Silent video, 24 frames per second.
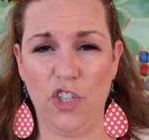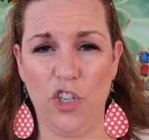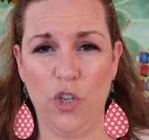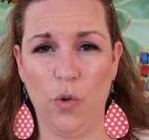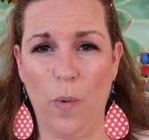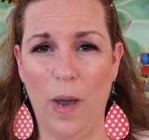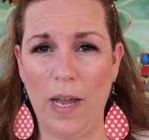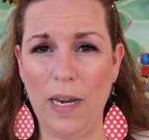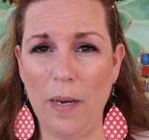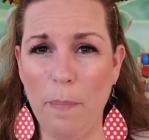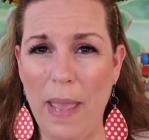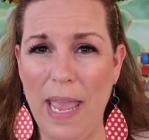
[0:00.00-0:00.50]
So you
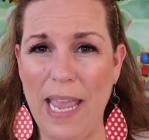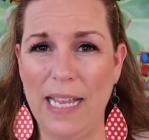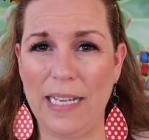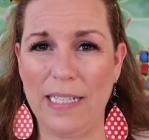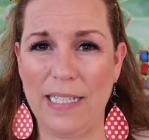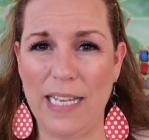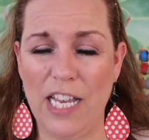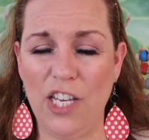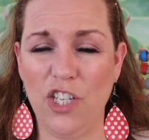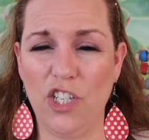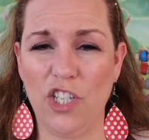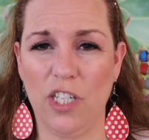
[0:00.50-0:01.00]
want to pay
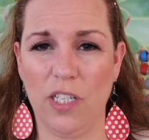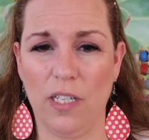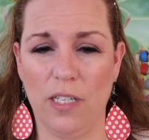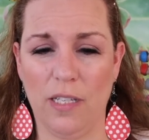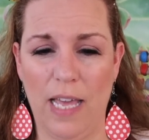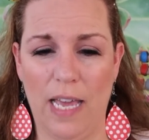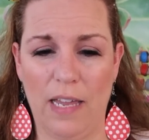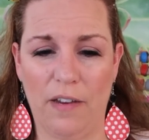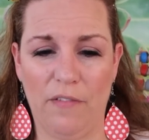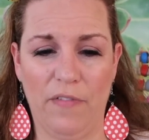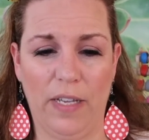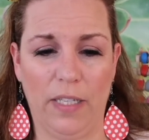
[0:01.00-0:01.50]
attention to
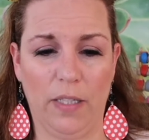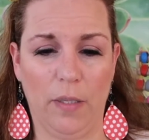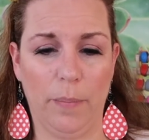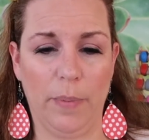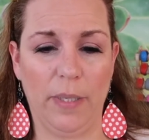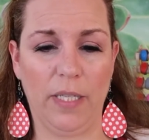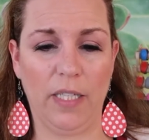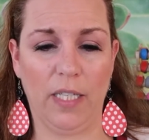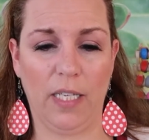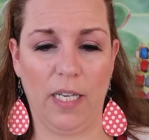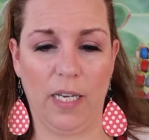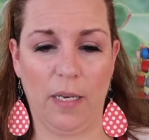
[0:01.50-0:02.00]
that
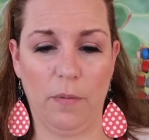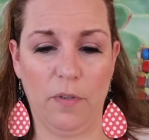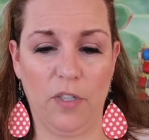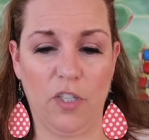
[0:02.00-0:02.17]
availability.